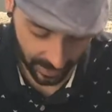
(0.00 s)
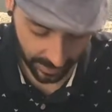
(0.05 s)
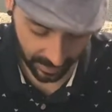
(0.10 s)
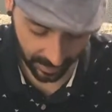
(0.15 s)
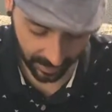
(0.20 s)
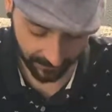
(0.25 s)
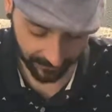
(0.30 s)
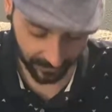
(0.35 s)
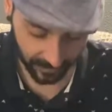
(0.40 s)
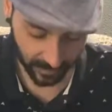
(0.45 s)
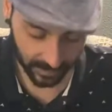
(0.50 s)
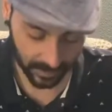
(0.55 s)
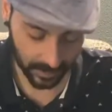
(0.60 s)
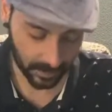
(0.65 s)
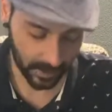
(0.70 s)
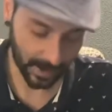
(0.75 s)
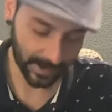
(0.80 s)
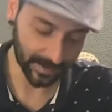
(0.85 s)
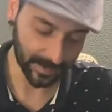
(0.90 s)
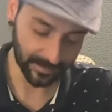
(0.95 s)
And I feel like you
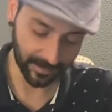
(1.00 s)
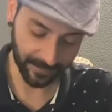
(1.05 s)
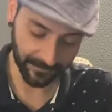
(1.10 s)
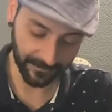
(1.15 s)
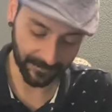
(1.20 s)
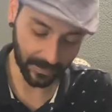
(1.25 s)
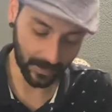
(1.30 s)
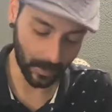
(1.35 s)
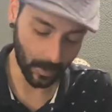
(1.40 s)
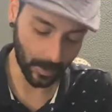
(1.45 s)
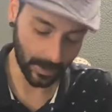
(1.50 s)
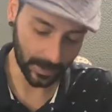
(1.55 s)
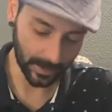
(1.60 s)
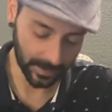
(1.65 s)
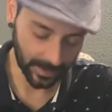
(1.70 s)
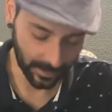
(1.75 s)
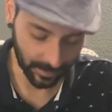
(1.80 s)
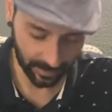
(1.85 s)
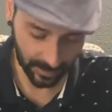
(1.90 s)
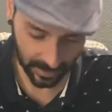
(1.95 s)
guys are definitely going
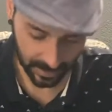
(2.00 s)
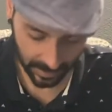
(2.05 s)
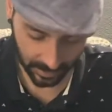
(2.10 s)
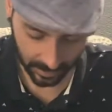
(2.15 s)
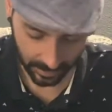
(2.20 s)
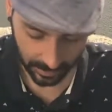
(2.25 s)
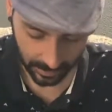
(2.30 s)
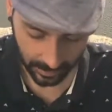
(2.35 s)
to be